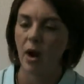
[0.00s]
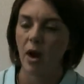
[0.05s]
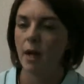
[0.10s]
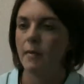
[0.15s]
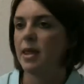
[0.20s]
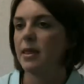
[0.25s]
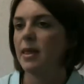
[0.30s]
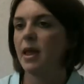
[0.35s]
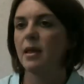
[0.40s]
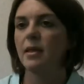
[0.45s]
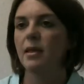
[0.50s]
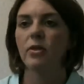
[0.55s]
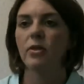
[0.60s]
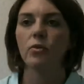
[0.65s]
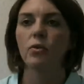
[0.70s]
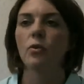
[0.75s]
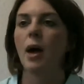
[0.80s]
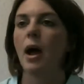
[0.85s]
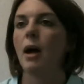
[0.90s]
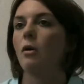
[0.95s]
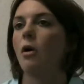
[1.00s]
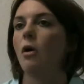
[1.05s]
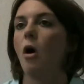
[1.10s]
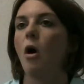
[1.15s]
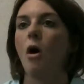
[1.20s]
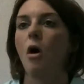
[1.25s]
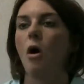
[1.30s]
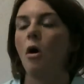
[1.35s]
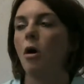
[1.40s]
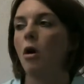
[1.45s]
I mean, they threw out
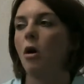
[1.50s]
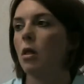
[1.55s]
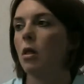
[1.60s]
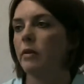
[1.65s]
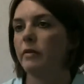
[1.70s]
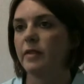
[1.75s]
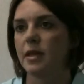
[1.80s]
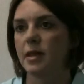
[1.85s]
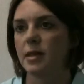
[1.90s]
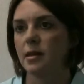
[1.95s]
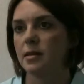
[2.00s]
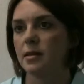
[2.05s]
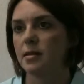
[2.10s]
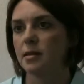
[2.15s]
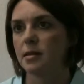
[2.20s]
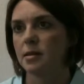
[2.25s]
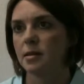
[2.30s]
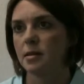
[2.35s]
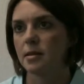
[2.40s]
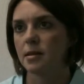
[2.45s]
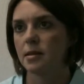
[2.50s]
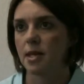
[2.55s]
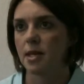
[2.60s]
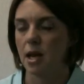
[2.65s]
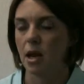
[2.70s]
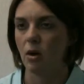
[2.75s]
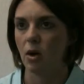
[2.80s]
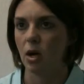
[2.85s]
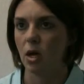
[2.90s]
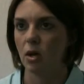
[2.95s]
all of these
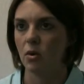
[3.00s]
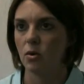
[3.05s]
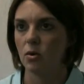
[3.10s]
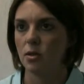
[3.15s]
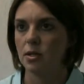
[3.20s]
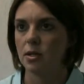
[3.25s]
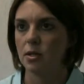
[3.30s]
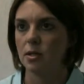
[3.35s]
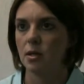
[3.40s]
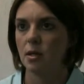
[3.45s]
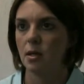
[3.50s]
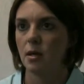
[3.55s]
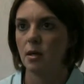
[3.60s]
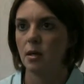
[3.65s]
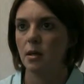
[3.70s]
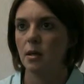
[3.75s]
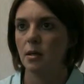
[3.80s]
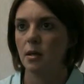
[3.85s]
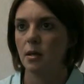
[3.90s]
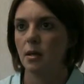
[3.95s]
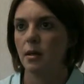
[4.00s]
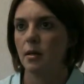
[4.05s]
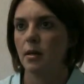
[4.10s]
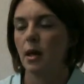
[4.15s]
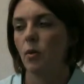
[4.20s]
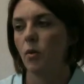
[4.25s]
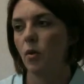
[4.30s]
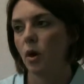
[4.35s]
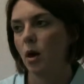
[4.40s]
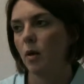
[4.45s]
scenarios
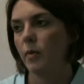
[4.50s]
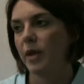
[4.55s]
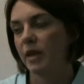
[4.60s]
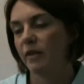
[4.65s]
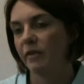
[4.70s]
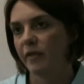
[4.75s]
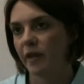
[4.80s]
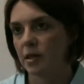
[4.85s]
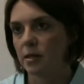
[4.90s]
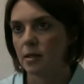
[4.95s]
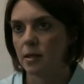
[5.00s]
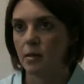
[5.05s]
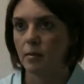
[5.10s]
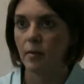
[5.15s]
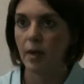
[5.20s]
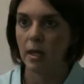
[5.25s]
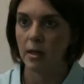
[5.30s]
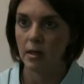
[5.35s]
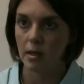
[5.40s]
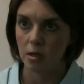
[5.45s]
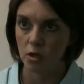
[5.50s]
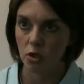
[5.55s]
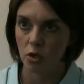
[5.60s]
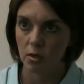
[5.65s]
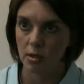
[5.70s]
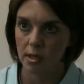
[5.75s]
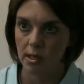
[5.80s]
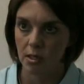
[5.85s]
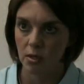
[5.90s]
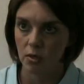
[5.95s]
that were all being fed to them by the
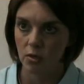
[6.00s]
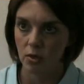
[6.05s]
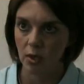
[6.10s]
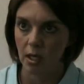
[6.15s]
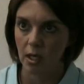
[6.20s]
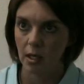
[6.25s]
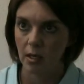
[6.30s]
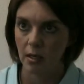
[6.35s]
insurance industry.